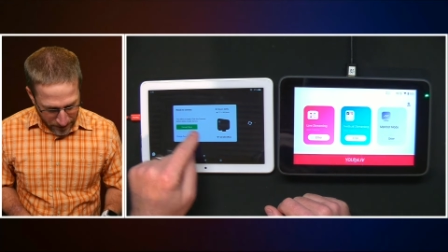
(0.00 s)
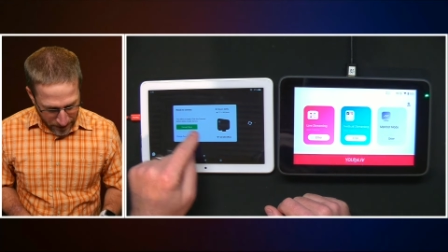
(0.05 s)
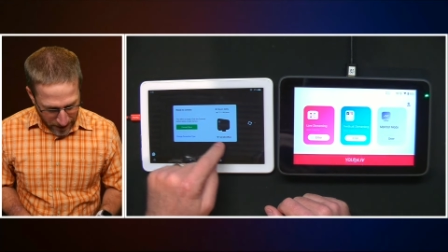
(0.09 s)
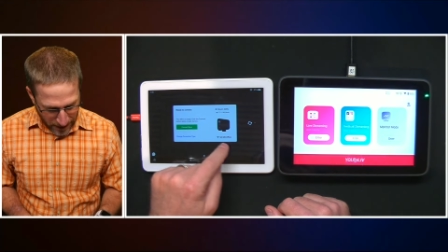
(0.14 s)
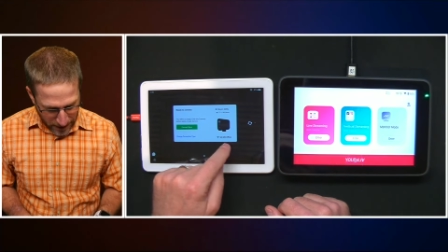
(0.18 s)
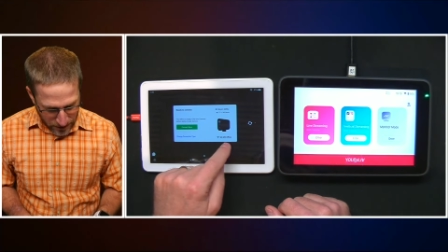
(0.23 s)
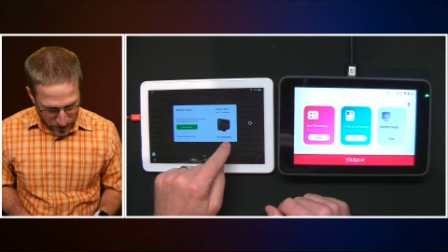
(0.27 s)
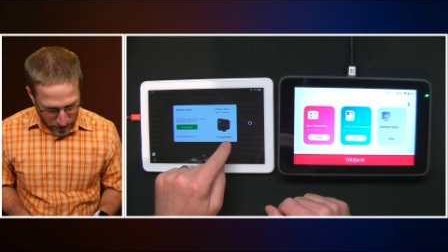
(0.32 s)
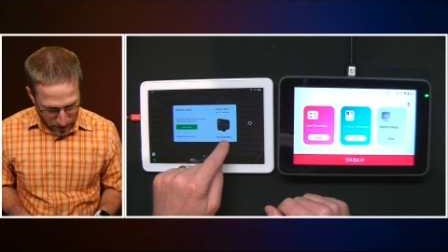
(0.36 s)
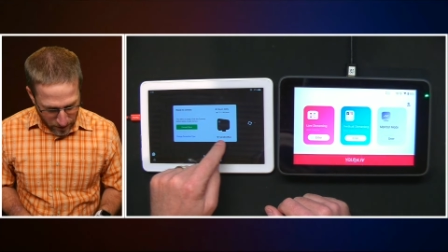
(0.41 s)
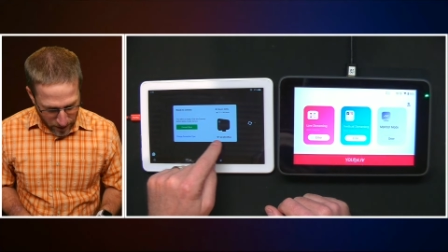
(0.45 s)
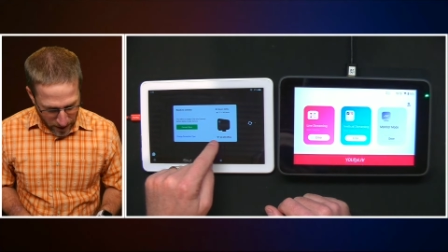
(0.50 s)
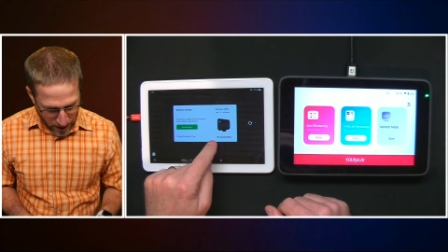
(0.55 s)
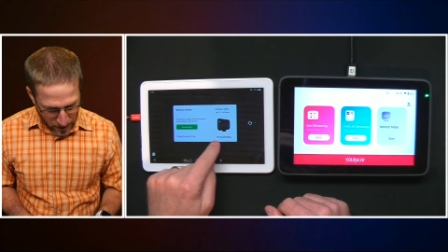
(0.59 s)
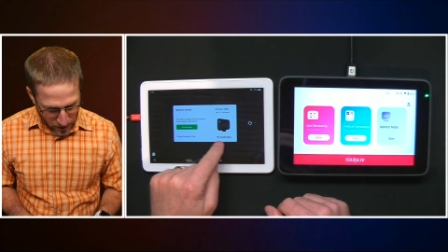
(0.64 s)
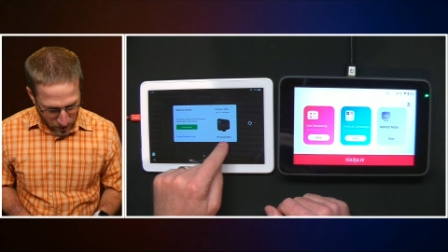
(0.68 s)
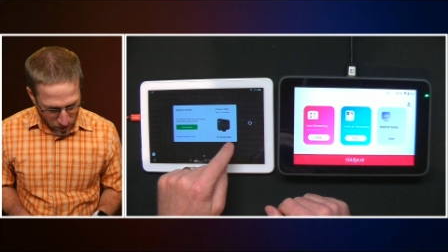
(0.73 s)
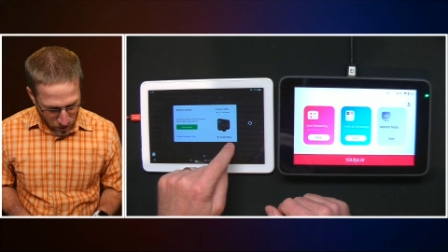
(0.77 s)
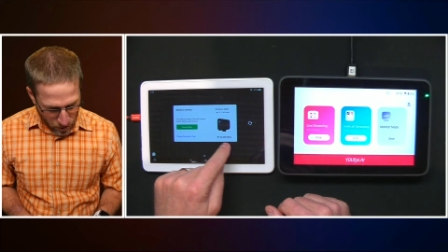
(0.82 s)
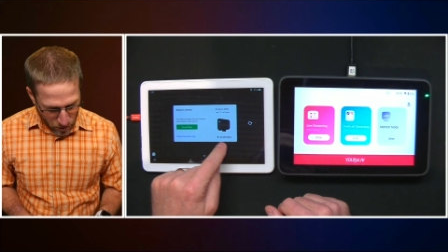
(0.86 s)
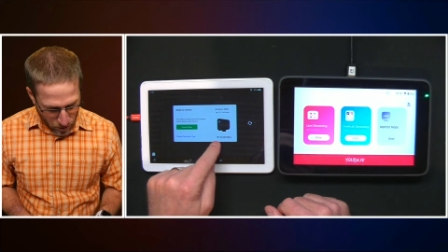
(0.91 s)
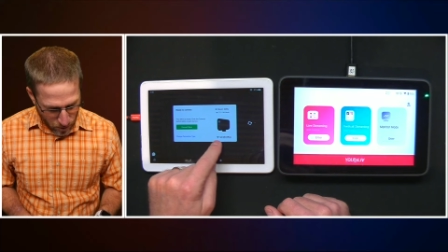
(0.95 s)
That's on my
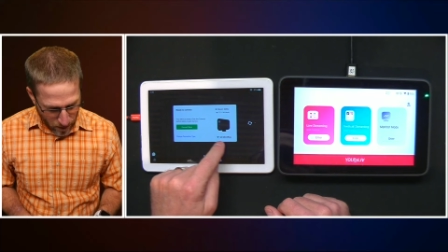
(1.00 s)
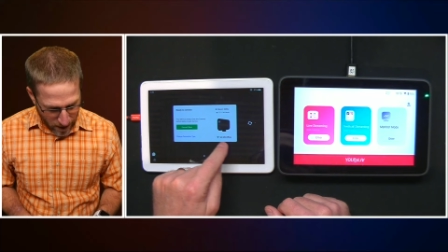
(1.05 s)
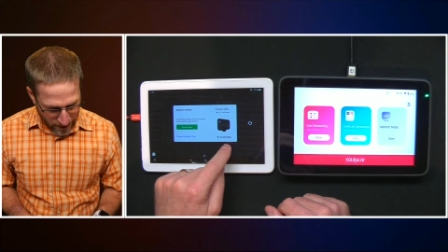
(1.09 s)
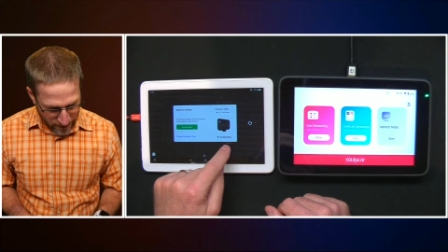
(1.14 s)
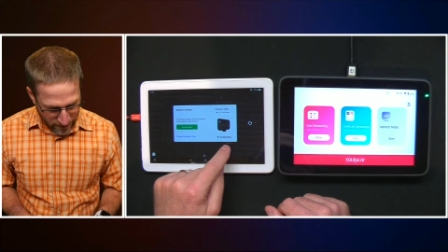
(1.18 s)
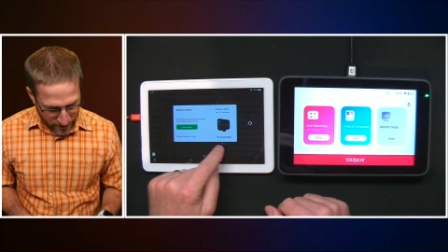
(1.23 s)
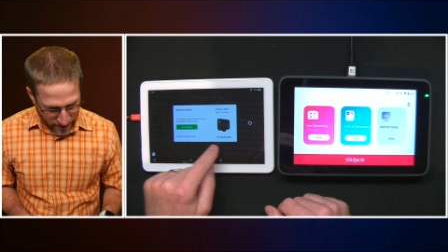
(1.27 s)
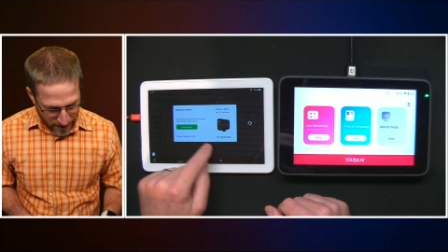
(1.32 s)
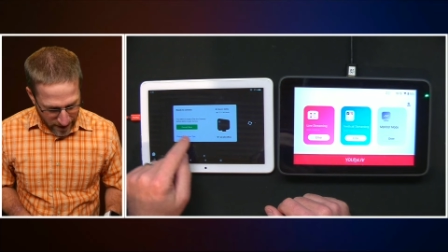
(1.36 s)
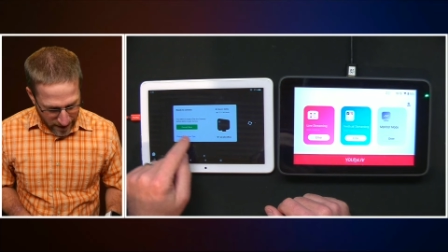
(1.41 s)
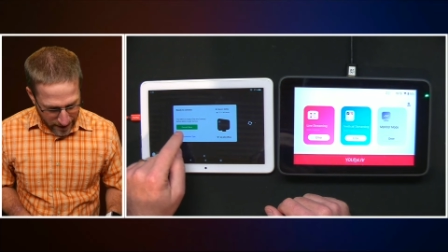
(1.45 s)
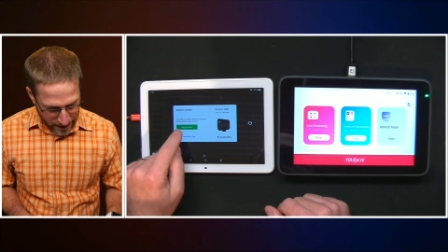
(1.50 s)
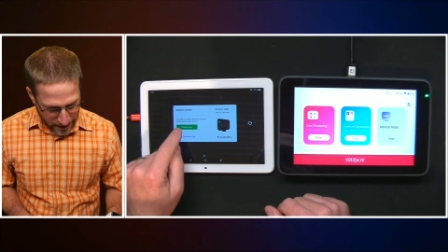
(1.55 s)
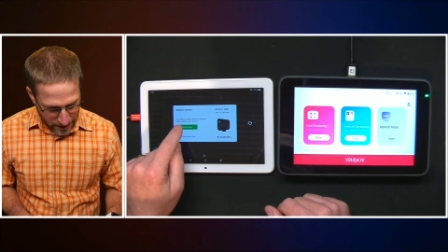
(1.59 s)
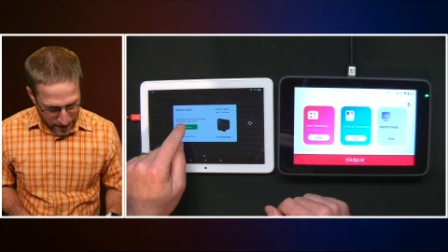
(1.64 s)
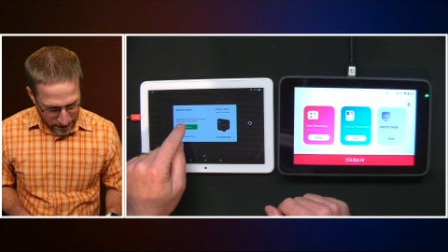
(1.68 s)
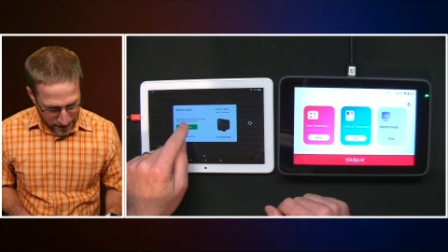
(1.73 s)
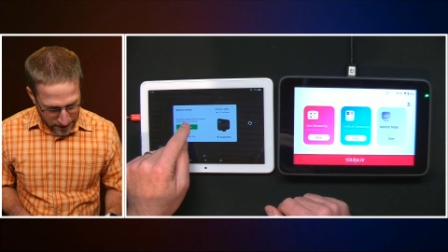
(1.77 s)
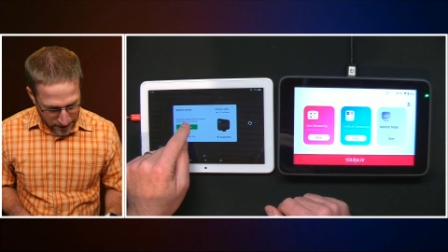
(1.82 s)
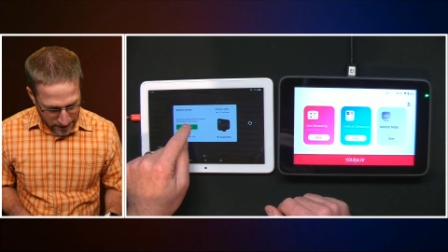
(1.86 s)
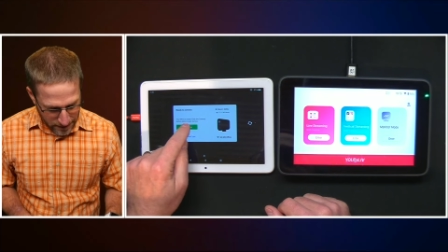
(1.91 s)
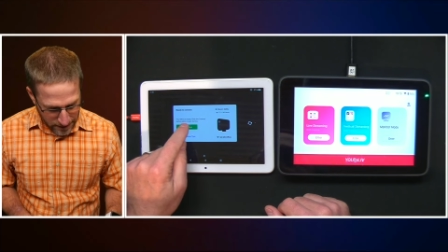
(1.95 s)
local Wi-Fi.
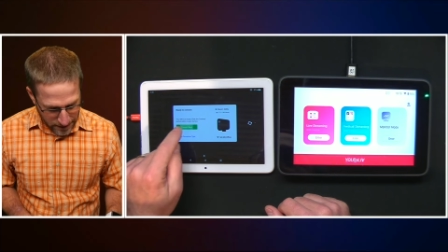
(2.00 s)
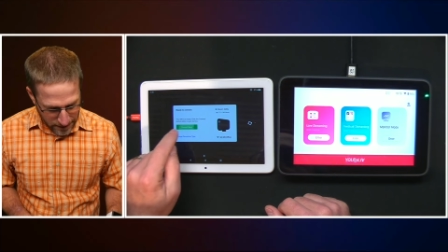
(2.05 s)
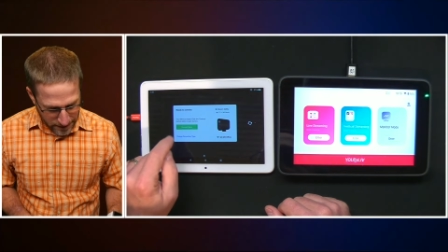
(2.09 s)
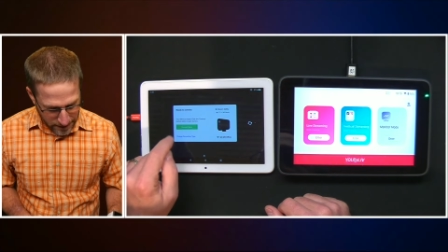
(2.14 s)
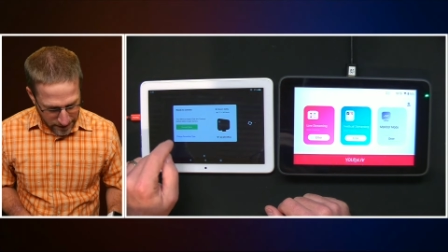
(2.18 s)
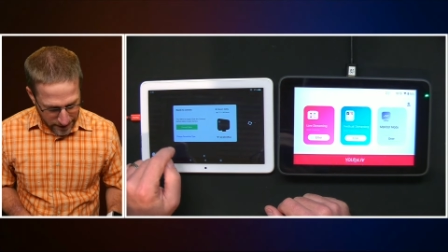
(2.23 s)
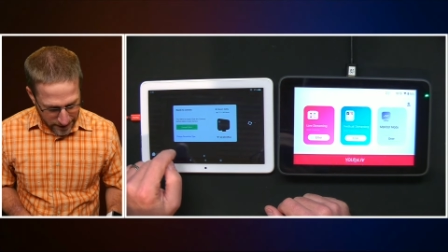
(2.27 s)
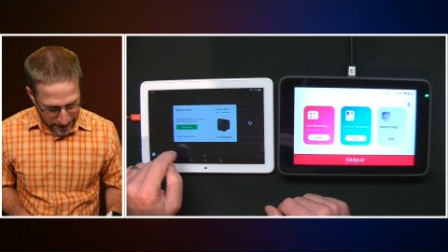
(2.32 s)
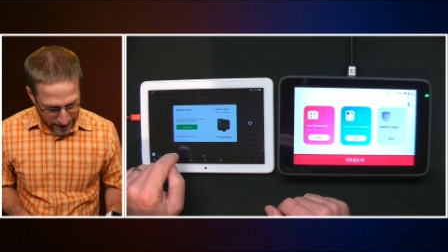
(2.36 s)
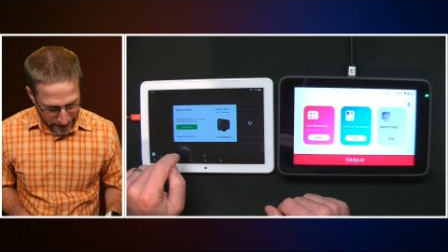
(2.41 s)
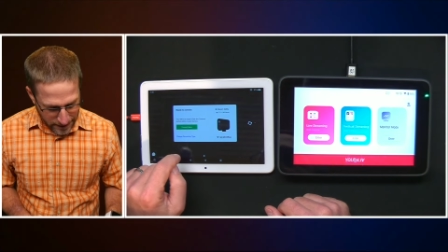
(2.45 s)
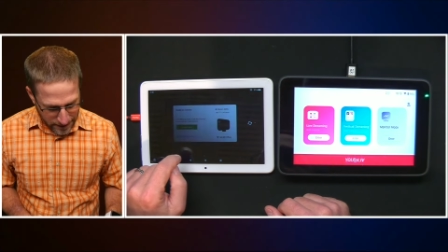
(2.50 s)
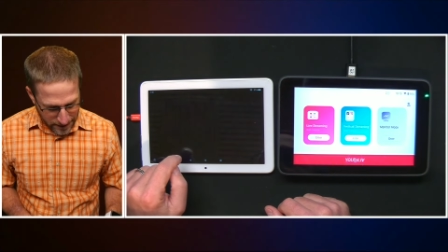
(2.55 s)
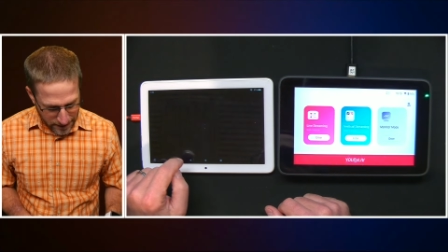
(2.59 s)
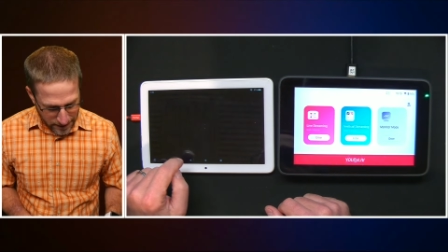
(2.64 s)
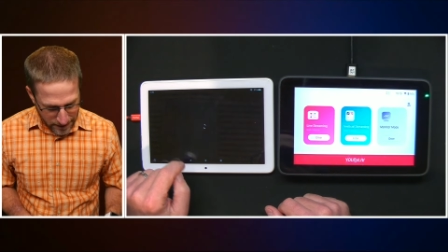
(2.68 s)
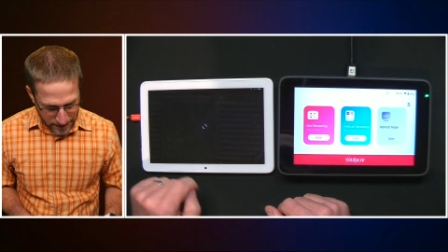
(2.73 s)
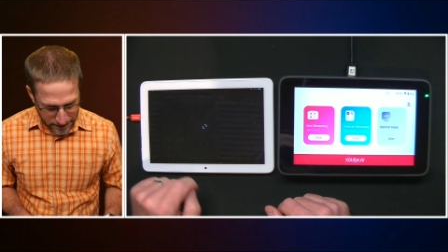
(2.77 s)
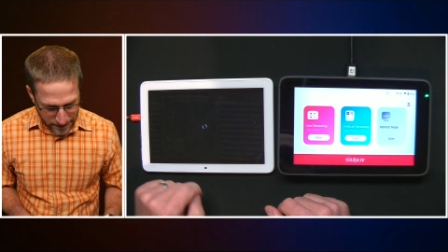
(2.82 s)
Let's connect.